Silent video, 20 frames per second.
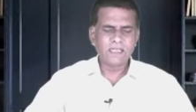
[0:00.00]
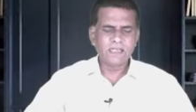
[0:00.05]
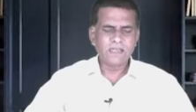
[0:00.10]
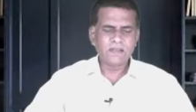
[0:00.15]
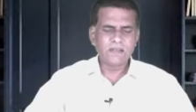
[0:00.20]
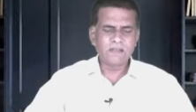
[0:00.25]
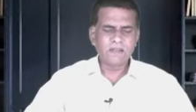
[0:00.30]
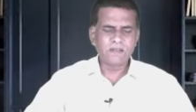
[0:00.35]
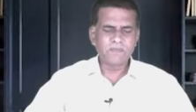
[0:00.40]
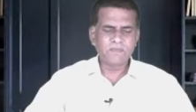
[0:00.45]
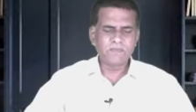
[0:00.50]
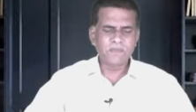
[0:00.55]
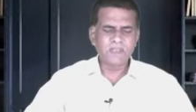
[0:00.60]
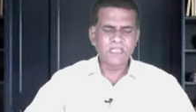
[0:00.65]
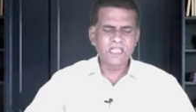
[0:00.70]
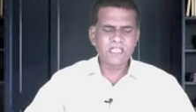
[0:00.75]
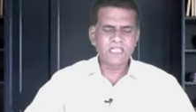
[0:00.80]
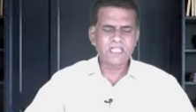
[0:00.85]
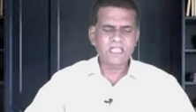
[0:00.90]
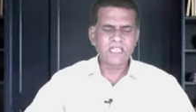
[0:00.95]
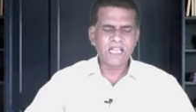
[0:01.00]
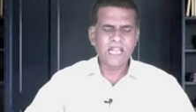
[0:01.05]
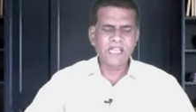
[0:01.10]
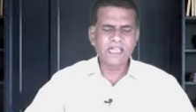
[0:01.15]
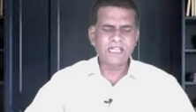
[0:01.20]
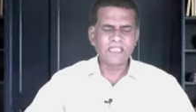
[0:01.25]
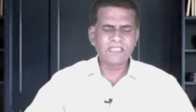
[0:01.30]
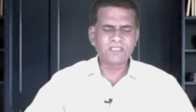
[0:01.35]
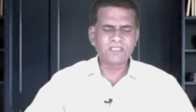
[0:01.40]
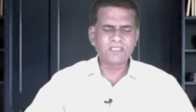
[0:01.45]
Um, the
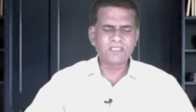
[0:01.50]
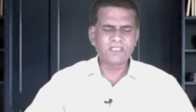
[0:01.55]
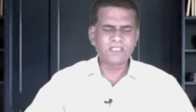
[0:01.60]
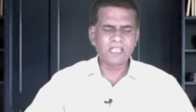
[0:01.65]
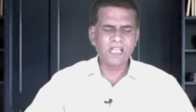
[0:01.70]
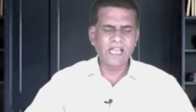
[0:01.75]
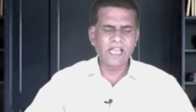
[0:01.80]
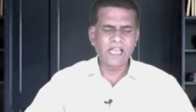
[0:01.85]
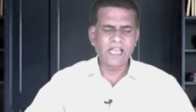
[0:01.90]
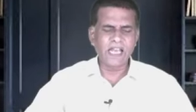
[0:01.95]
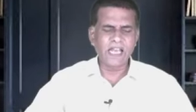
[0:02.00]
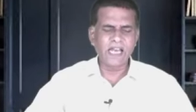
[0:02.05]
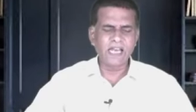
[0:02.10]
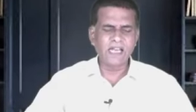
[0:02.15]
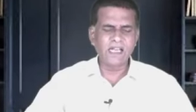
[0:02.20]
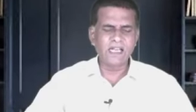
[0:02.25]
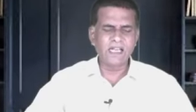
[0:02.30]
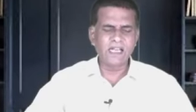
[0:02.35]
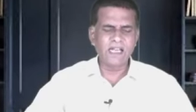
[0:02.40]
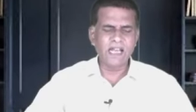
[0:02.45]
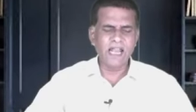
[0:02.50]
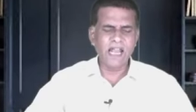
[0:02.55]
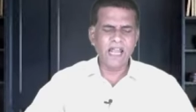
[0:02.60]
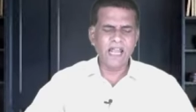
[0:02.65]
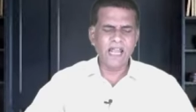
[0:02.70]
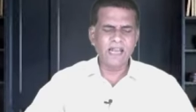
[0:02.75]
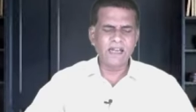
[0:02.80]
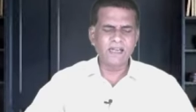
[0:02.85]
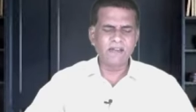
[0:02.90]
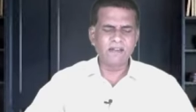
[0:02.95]
sinus healed
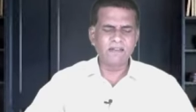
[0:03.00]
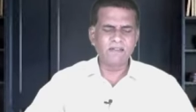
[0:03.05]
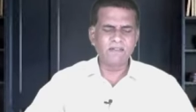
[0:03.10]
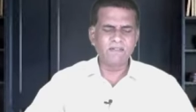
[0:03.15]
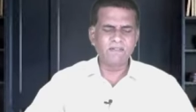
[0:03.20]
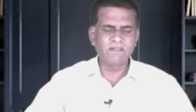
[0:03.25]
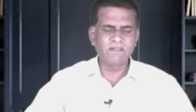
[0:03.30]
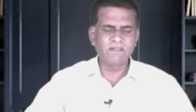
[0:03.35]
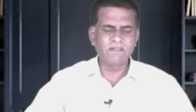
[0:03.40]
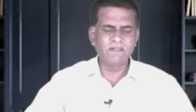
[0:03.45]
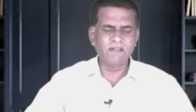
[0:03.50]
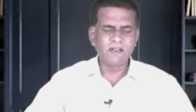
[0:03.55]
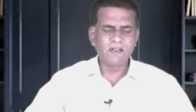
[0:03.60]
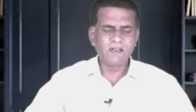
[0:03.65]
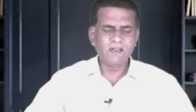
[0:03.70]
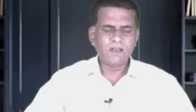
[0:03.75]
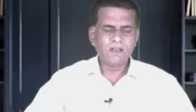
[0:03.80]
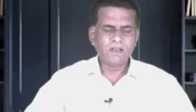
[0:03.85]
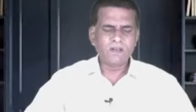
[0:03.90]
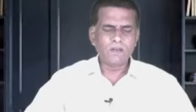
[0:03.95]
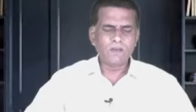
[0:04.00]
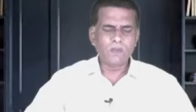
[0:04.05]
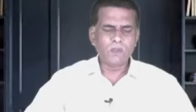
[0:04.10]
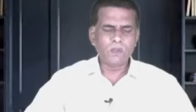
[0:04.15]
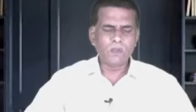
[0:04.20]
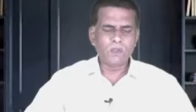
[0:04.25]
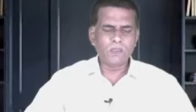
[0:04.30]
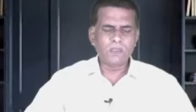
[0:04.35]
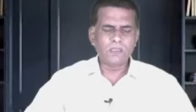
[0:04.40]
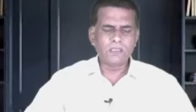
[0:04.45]
and uh,
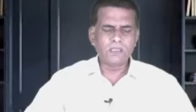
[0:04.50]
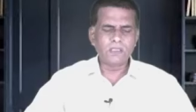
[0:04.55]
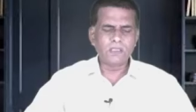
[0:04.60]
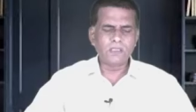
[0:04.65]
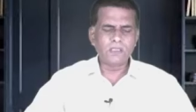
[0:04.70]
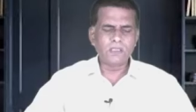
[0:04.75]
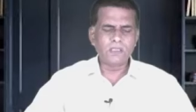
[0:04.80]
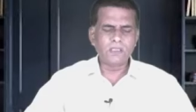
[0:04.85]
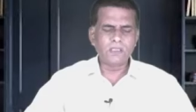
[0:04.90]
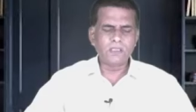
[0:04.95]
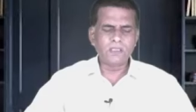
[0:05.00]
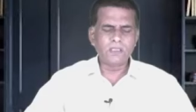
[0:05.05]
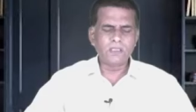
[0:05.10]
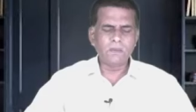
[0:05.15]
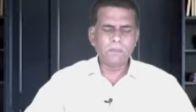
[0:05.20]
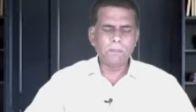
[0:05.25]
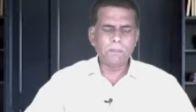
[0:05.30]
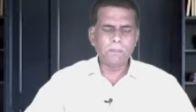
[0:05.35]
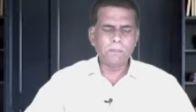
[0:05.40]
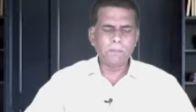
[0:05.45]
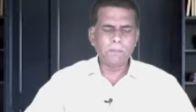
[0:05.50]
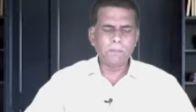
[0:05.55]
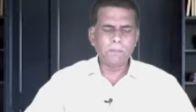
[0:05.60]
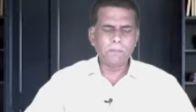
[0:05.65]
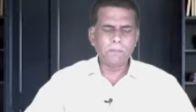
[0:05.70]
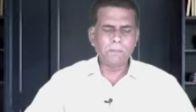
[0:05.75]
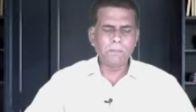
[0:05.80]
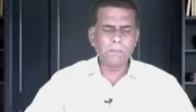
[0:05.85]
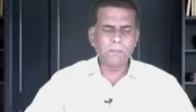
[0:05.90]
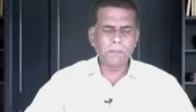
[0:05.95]
uh
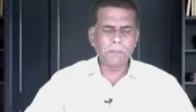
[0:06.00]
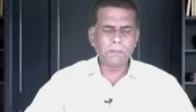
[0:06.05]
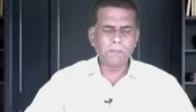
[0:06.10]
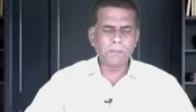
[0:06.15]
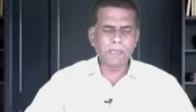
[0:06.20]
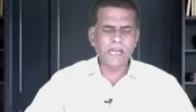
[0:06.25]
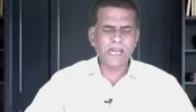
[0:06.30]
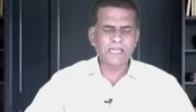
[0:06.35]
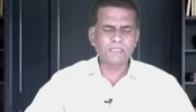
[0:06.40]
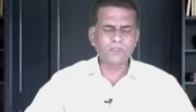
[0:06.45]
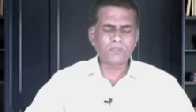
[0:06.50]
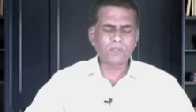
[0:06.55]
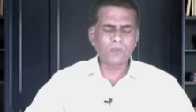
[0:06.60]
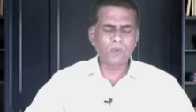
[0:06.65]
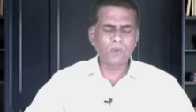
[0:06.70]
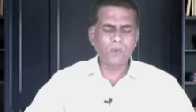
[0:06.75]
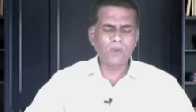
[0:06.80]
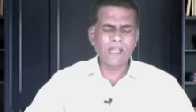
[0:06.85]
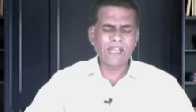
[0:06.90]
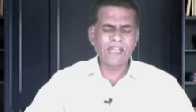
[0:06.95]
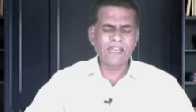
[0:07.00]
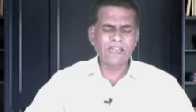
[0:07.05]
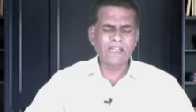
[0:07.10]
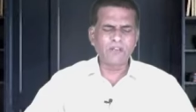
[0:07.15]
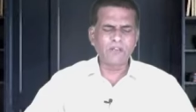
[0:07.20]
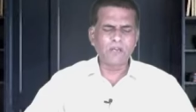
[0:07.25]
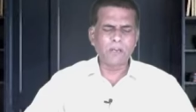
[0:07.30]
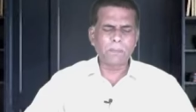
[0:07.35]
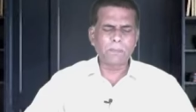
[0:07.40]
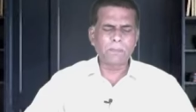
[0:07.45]
breakthrough in
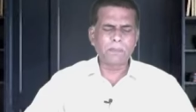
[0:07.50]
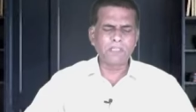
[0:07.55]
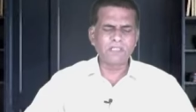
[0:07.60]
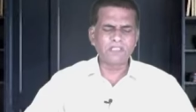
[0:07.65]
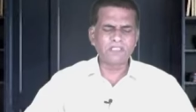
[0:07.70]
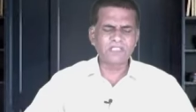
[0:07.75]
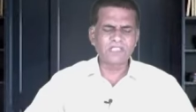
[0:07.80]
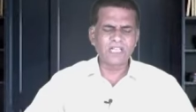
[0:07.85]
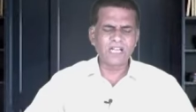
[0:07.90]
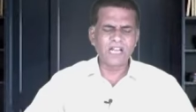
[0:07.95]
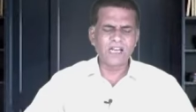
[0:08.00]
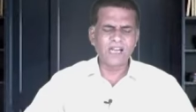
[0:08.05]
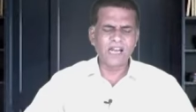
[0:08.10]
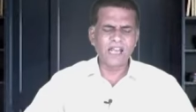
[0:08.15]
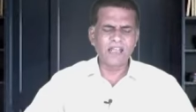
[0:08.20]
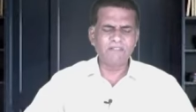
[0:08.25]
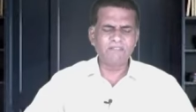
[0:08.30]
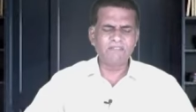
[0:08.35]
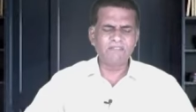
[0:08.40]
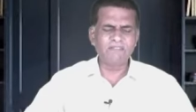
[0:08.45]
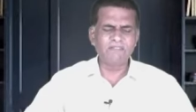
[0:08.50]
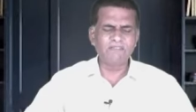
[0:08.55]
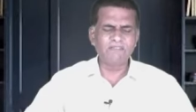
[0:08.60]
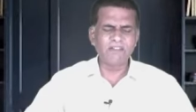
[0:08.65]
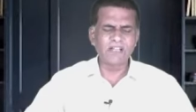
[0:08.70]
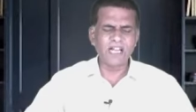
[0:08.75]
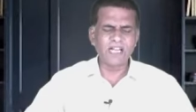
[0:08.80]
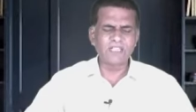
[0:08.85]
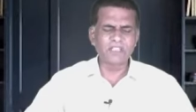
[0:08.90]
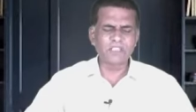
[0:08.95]
your personal life
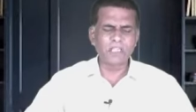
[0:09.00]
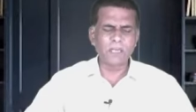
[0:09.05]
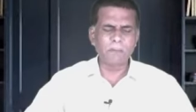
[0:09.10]
financial